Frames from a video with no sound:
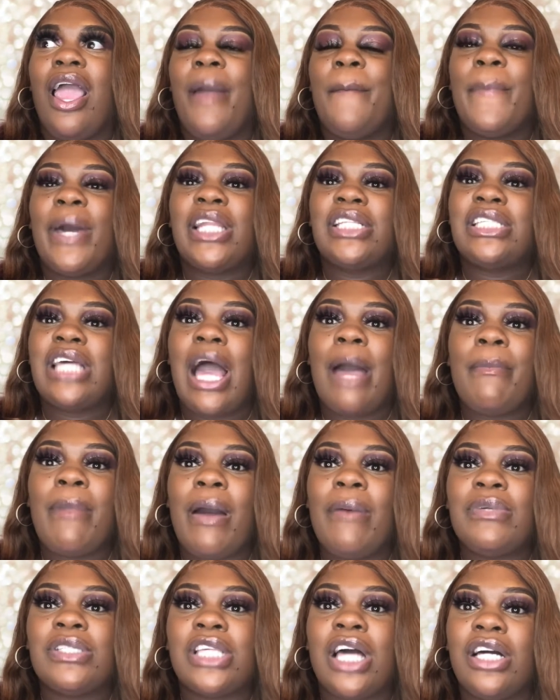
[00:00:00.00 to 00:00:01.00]
by the time I
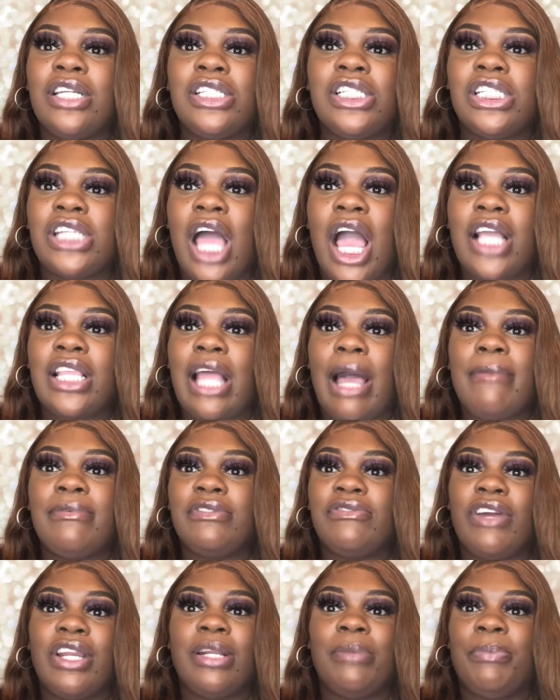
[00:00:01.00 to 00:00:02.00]
was unshocked, I was
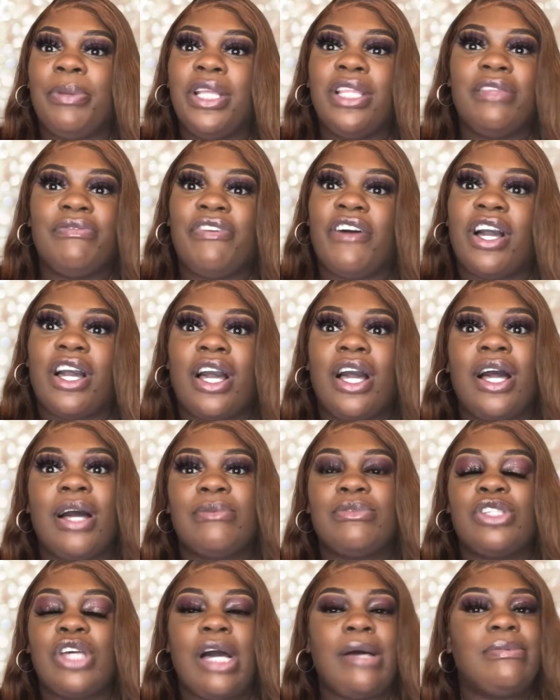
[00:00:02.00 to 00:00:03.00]
ready to beat the fuck
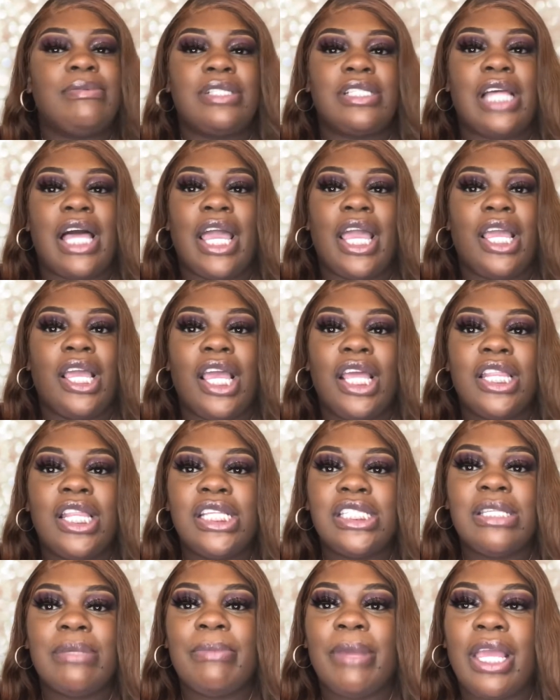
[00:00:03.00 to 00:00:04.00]
up. So, I was like, it
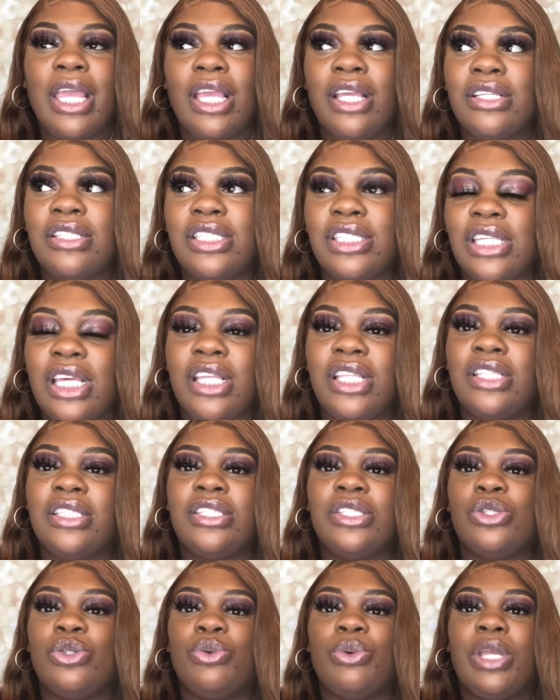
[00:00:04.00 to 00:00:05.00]
doesn't make sense
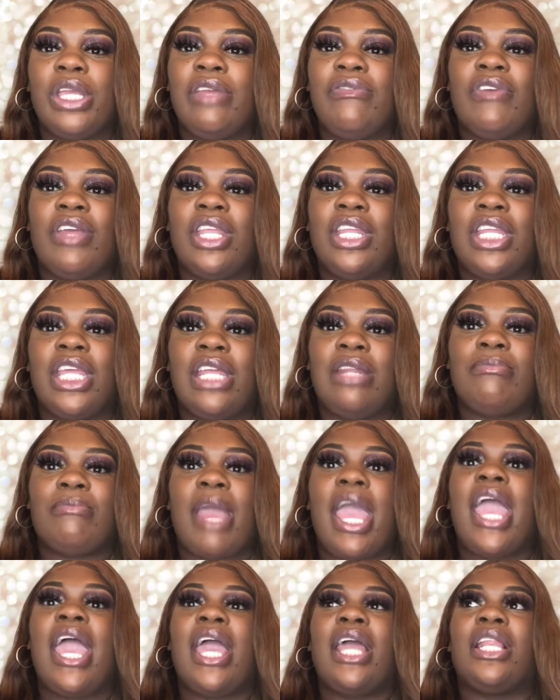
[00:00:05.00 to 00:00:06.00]
to even get
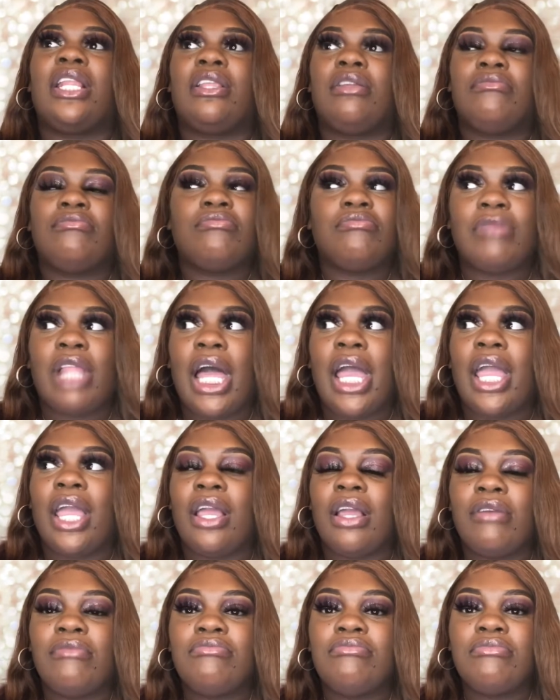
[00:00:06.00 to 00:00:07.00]
mad.
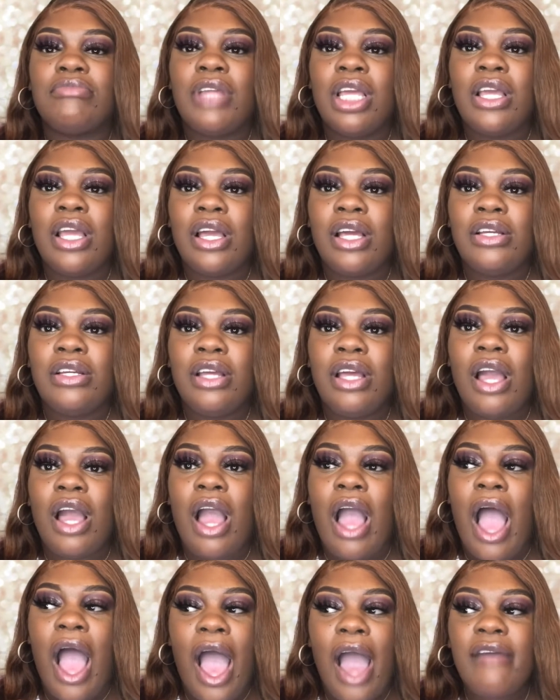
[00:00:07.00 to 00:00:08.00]
Like,
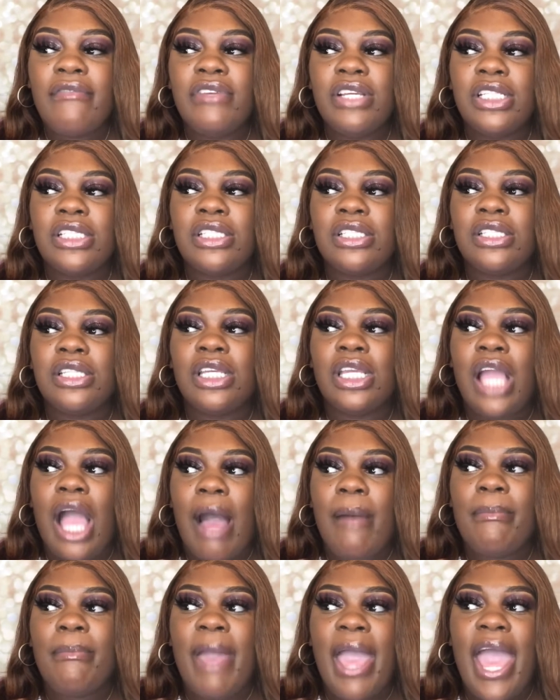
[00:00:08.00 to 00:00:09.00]
obviously,
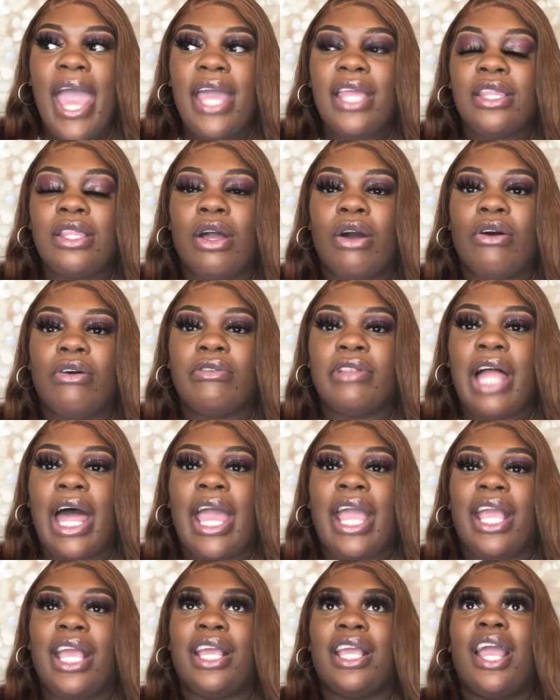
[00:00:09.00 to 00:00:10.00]
I'm mad though.
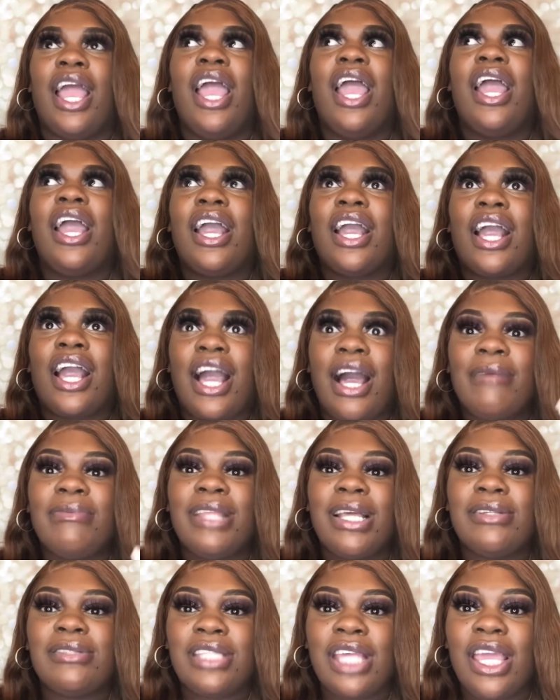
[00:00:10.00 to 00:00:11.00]
Like, come
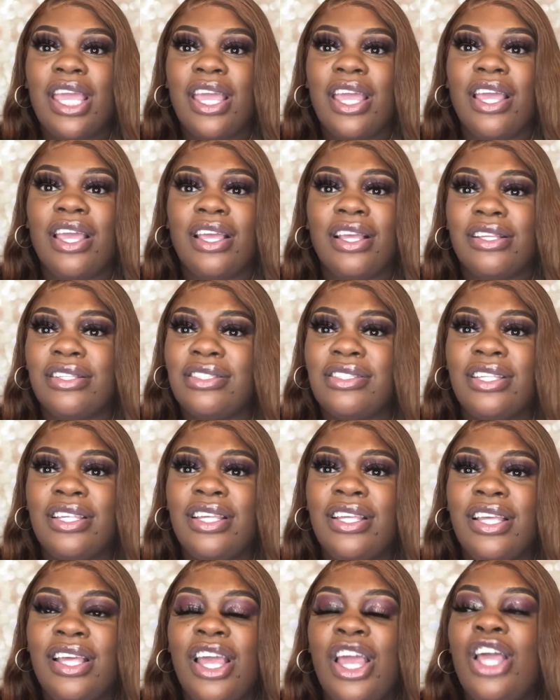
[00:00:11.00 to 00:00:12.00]
downstairs.
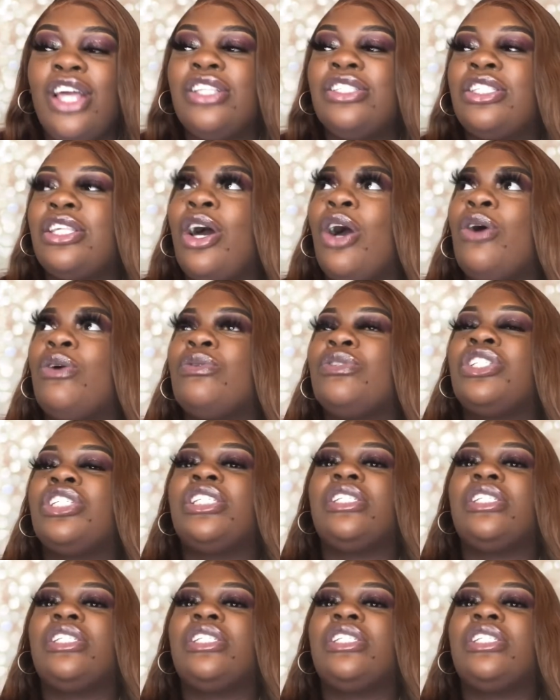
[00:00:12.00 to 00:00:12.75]
So,